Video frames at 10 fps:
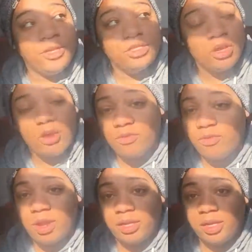put a scarf
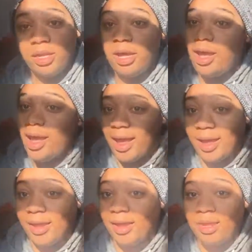around it,
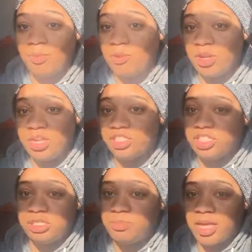and in the morning
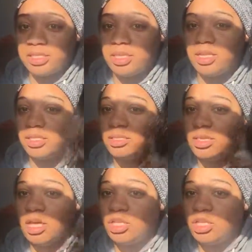she's back to this.